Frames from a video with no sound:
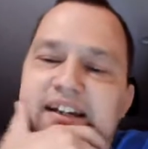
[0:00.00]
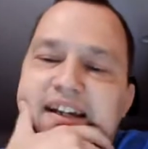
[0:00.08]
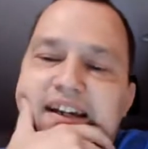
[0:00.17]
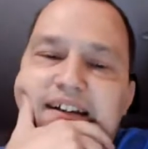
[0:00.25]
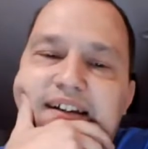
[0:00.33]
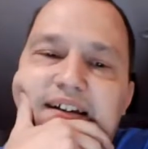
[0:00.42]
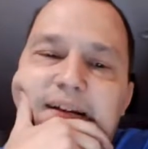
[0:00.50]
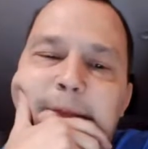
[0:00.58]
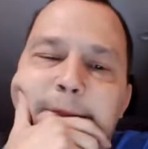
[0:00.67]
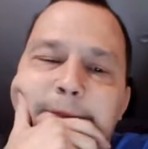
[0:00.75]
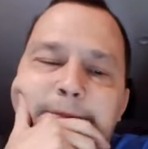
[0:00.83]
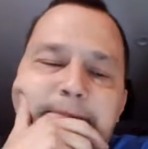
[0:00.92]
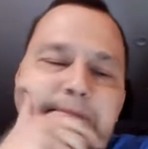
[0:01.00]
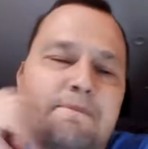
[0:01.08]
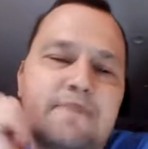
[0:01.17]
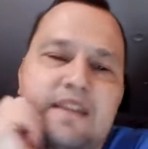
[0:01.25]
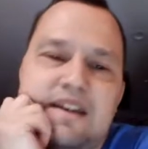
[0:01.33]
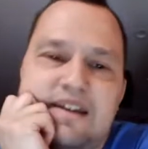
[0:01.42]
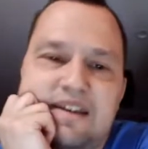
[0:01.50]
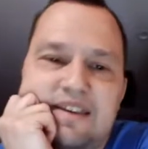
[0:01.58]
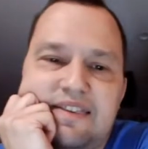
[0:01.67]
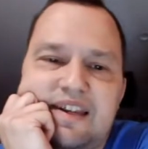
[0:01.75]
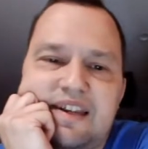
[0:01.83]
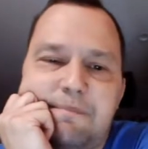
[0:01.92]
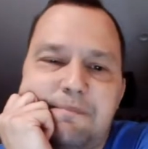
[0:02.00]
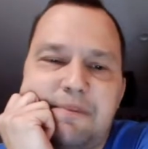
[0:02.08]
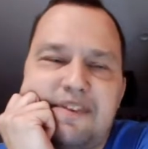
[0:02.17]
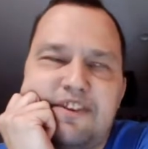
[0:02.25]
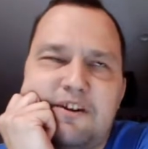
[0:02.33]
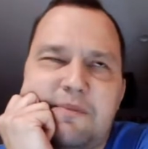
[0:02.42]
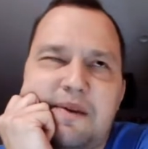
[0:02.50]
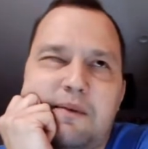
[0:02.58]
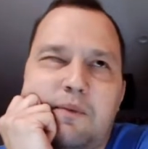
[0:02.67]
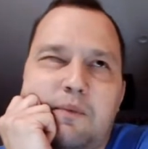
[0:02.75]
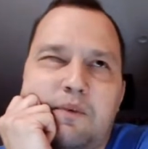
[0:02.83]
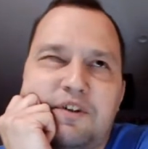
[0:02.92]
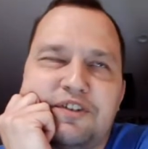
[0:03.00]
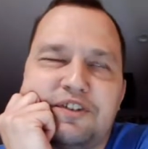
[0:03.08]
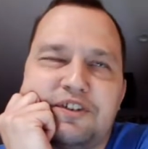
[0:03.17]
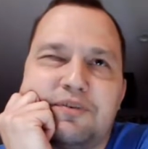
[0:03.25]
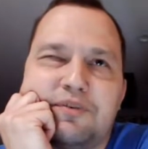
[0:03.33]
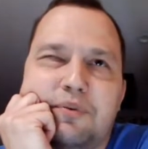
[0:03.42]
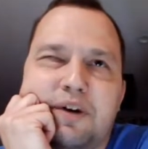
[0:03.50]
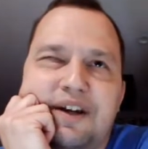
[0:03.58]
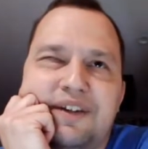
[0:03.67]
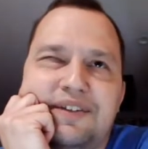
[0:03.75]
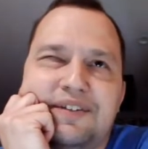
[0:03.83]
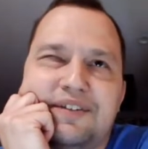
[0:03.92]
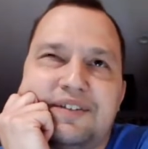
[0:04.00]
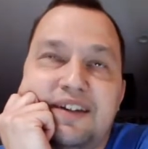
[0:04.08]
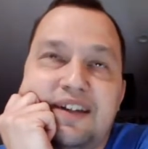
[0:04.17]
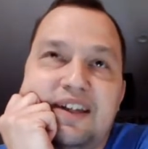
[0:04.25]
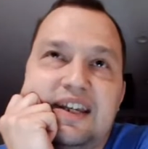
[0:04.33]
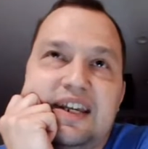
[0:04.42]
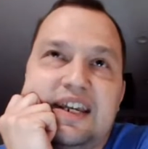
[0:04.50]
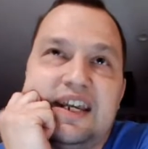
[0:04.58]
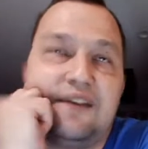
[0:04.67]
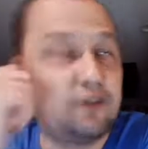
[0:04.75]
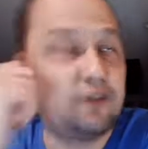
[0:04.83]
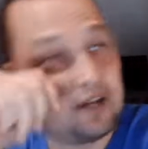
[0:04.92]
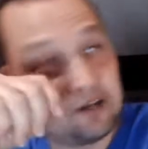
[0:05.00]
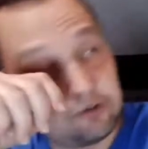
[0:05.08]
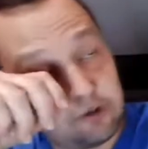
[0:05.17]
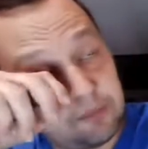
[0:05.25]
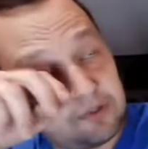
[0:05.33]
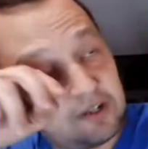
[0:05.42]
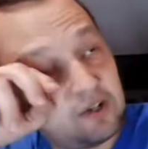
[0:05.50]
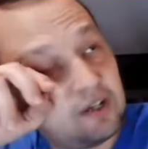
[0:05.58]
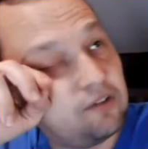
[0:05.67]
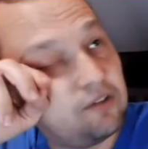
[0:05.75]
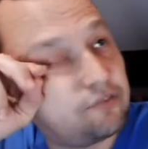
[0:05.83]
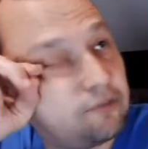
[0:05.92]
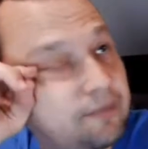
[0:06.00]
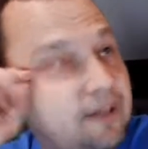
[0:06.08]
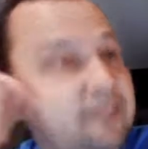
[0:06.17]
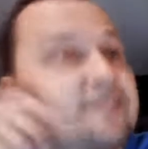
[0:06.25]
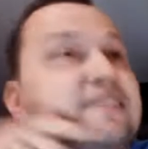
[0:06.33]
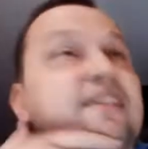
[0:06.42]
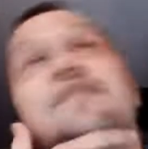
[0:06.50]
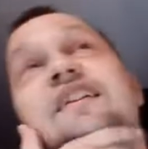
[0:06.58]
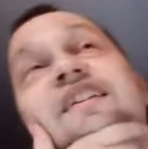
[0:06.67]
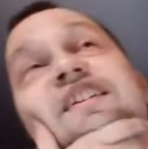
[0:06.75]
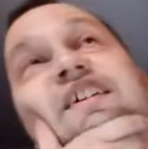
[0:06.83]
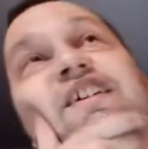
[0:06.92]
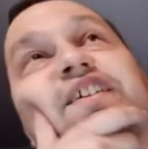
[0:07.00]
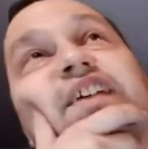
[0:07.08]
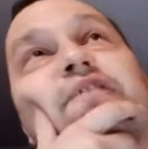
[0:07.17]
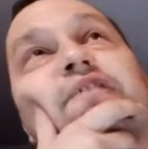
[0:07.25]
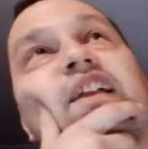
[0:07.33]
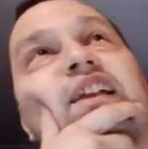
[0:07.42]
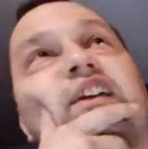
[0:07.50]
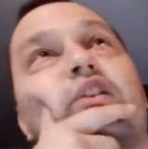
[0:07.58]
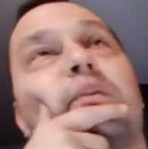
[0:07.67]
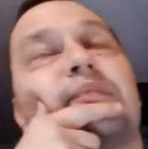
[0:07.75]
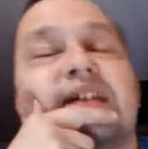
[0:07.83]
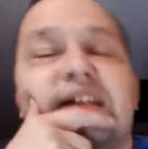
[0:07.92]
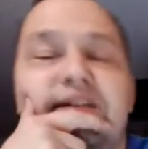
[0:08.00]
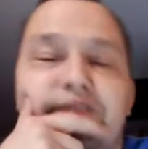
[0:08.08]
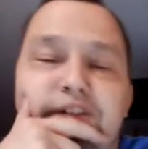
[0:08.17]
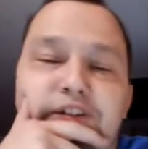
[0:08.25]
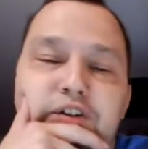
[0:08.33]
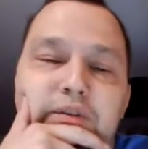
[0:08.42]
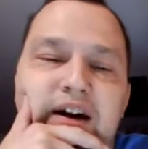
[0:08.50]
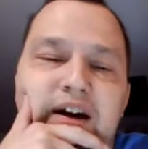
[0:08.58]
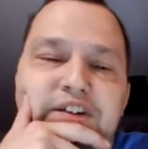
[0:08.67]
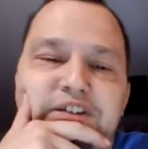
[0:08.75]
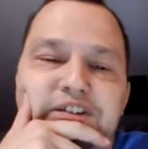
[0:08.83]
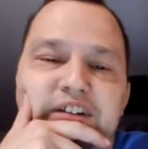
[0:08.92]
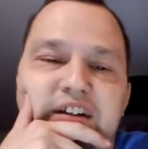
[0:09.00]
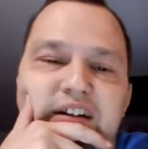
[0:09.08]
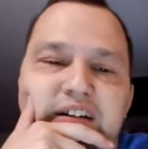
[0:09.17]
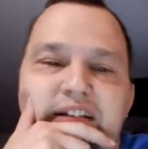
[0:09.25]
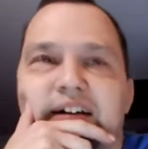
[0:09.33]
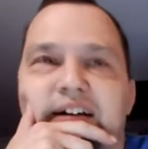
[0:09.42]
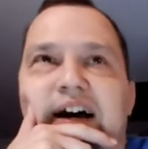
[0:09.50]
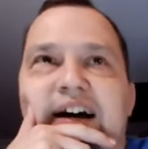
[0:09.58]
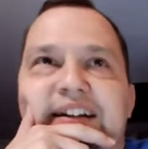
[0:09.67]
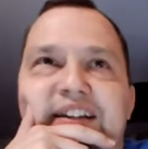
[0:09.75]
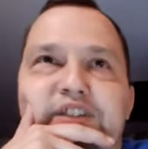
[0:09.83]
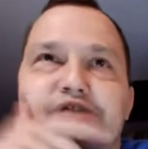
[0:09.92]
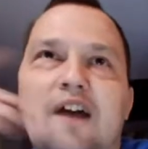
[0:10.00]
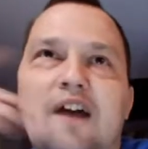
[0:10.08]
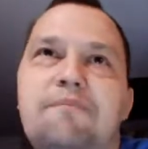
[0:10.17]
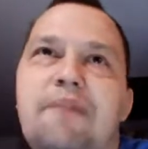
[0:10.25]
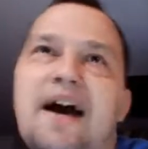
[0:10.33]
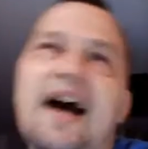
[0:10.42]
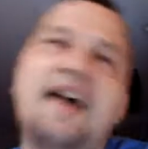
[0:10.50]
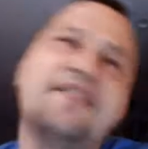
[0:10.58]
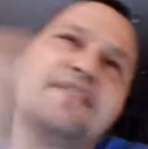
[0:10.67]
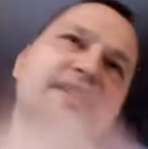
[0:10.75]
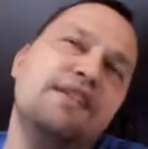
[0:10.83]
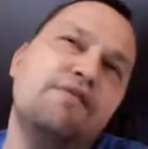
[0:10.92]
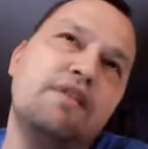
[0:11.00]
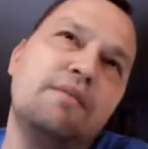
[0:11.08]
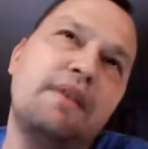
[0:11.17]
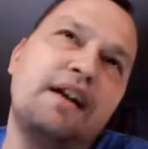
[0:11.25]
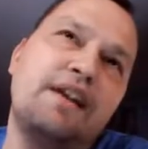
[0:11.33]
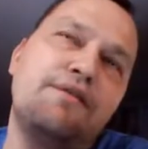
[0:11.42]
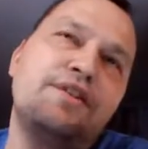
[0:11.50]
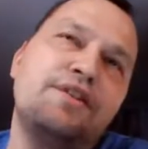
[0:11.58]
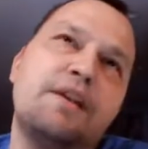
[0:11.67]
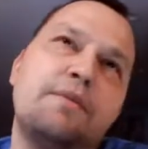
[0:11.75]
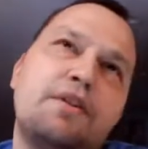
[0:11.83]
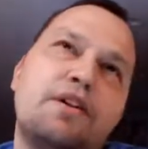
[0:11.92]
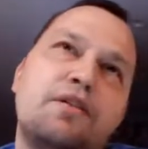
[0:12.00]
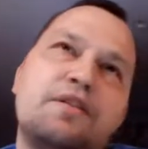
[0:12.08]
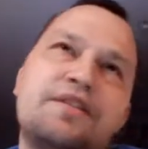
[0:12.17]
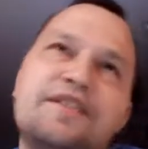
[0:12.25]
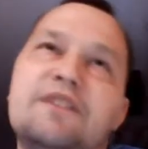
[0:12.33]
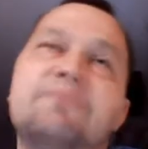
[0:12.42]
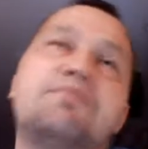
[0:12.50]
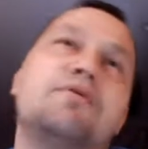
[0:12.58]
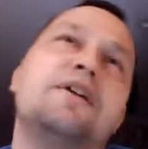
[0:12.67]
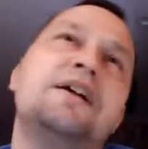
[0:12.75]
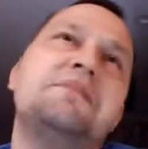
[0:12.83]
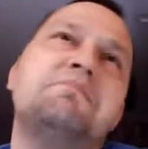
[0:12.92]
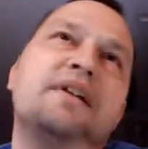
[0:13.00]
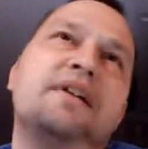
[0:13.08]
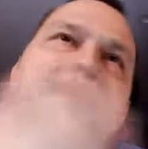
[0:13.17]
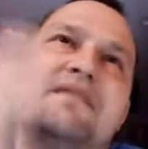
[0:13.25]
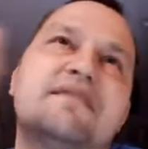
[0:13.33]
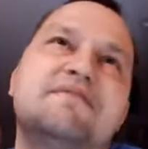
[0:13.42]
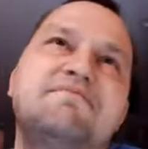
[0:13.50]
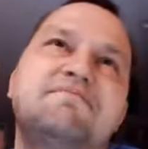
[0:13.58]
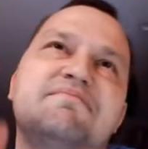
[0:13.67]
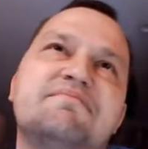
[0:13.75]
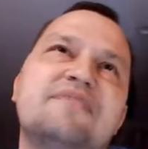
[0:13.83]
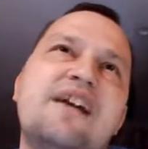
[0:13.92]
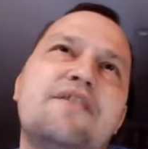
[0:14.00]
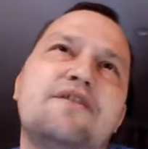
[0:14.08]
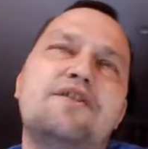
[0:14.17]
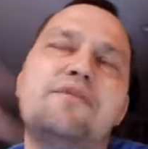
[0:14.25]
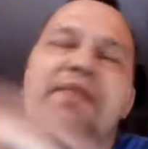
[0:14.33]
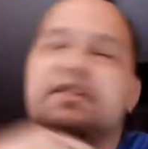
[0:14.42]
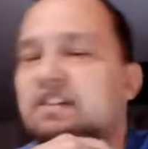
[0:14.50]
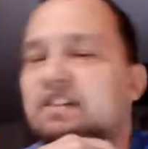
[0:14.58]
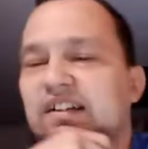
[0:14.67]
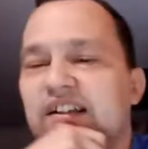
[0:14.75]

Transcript: Yeah. I think I've been there maybe once or twice. Even though I grew up in Ohio for about 17 years, I really didn't go up to Cleveland too much. I did drive past Cleveland about every summer to go to Cedar Point, but never too much in